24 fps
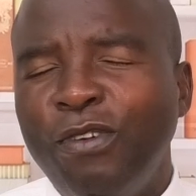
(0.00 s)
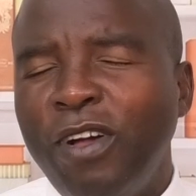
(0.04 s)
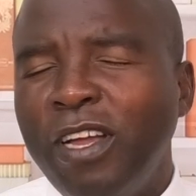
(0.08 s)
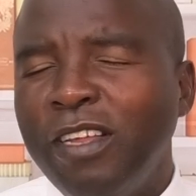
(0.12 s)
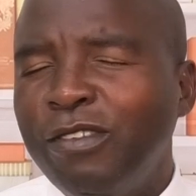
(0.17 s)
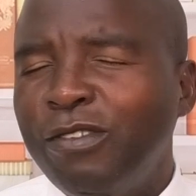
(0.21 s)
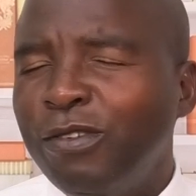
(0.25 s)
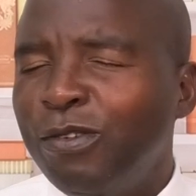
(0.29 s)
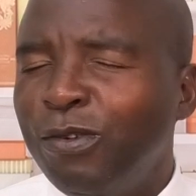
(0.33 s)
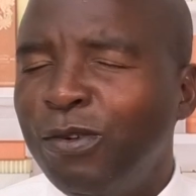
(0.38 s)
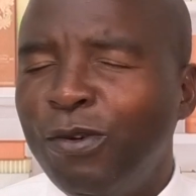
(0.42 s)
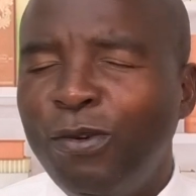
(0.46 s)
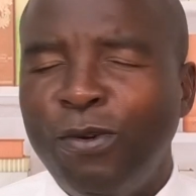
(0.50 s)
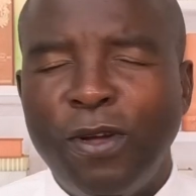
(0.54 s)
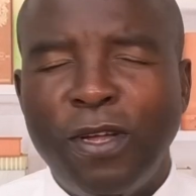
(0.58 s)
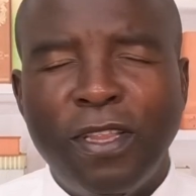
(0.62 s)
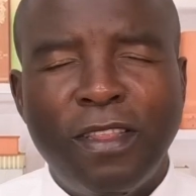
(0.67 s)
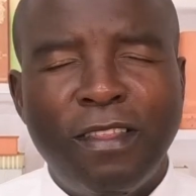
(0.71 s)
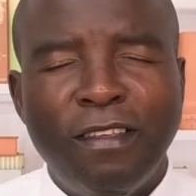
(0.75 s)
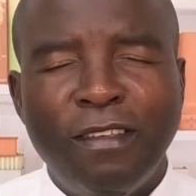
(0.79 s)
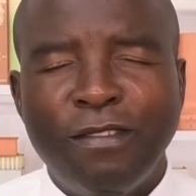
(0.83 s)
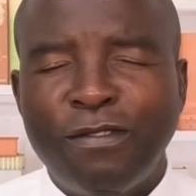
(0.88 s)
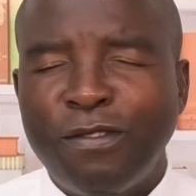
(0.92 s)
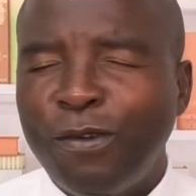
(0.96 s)
I don't know
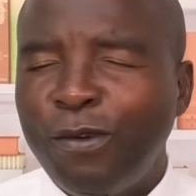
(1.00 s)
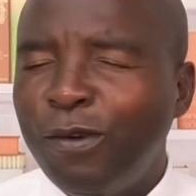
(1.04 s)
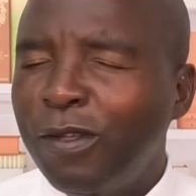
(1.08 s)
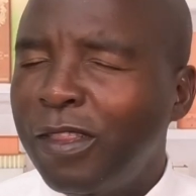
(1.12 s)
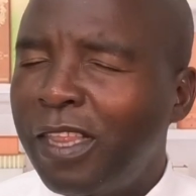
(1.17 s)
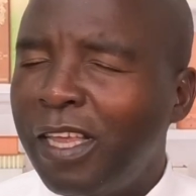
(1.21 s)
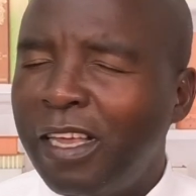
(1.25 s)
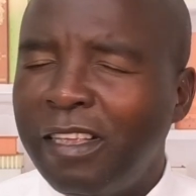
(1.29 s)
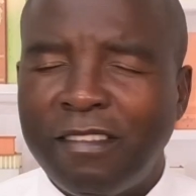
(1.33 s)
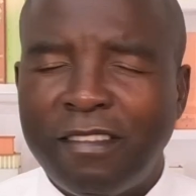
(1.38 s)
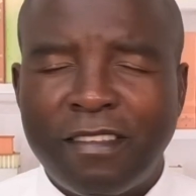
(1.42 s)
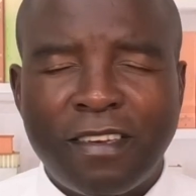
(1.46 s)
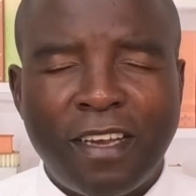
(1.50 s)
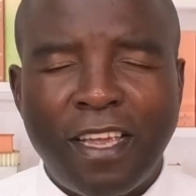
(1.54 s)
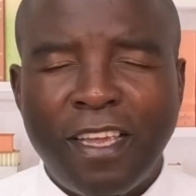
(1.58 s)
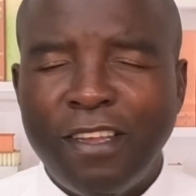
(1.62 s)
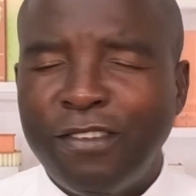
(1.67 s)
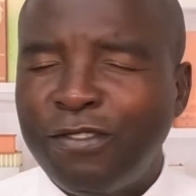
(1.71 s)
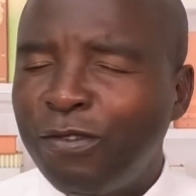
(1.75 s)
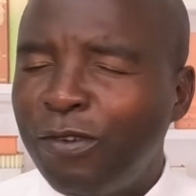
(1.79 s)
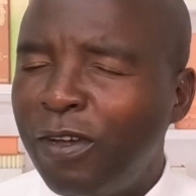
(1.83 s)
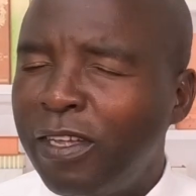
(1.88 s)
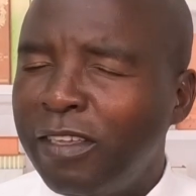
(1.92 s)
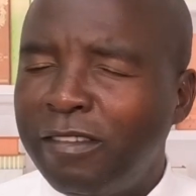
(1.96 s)
what this author is
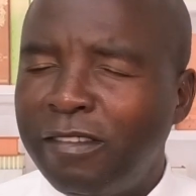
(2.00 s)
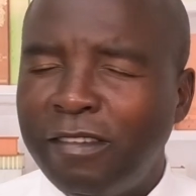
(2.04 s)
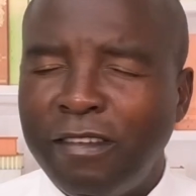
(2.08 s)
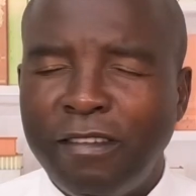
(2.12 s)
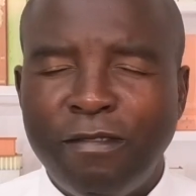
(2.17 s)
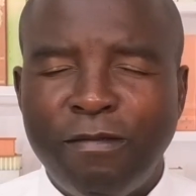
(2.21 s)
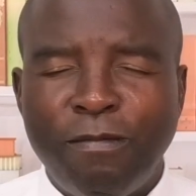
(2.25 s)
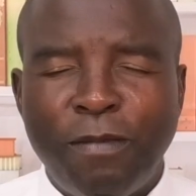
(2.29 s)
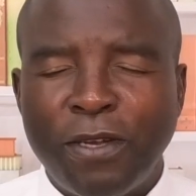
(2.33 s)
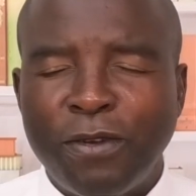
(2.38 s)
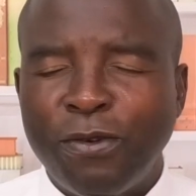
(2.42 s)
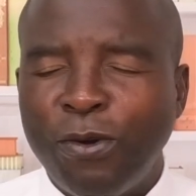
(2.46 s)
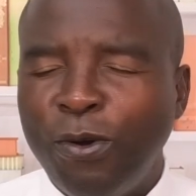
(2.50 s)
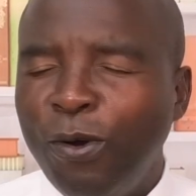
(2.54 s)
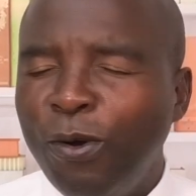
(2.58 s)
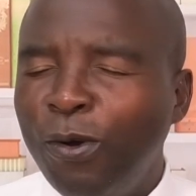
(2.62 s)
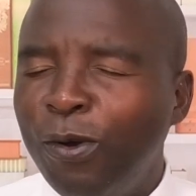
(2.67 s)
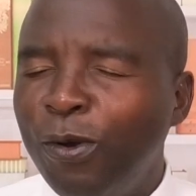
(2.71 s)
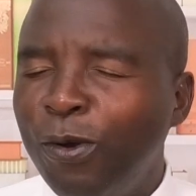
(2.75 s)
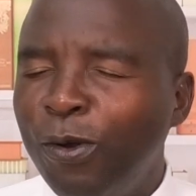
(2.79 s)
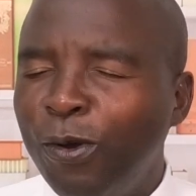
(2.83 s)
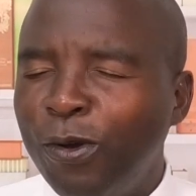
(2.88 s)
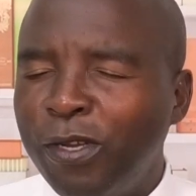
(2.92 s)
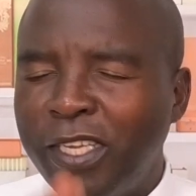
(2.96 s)
trying to achieve, but oh
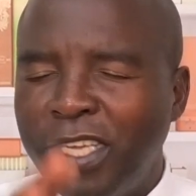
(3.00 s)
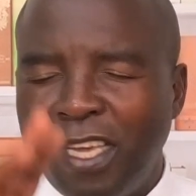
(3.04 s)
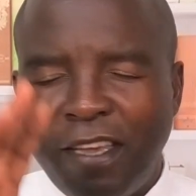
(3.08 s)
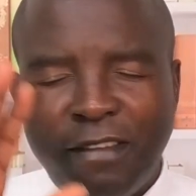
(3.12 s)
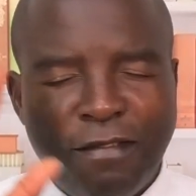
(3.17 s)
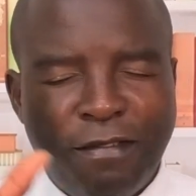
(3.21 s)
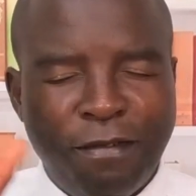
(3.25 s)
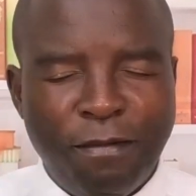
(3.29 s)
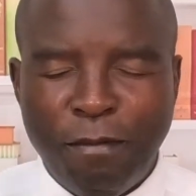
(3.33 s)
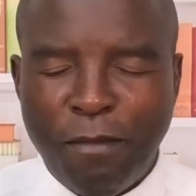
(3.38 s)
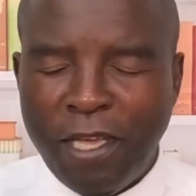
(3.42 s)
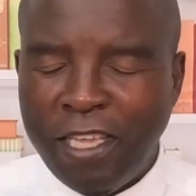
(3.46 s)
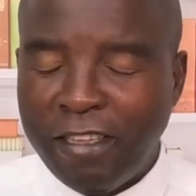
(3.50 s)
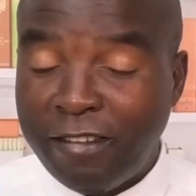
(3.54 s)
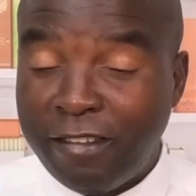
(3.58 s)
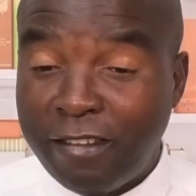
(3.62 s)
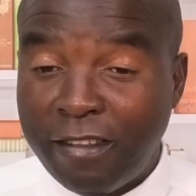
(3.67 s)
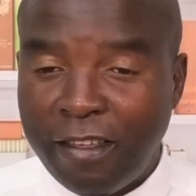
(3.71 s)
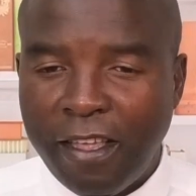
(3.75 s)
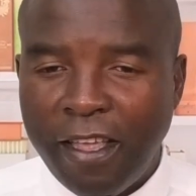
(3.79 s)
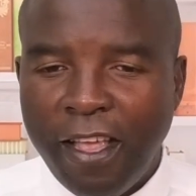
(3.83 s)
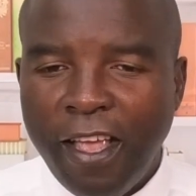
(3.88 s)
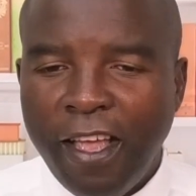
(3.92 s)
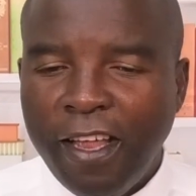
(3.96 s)
Lord, have
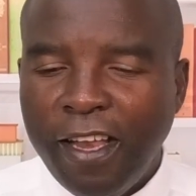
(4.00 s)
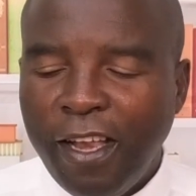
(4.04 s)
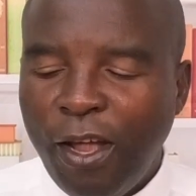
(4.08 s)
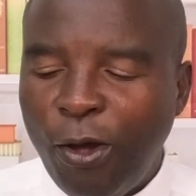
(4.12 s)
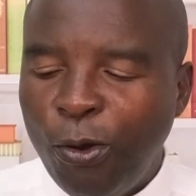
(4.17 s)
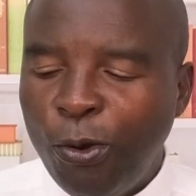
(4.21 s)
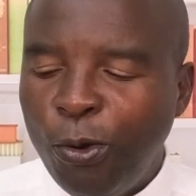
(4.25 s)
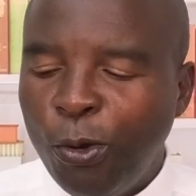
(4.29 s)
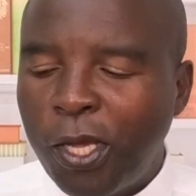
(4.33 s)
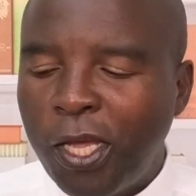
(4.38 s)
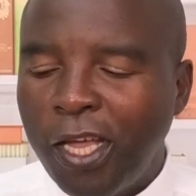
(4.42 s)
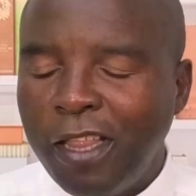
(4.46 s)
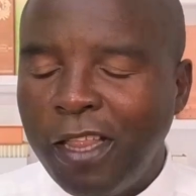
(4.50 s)
mercy. Now look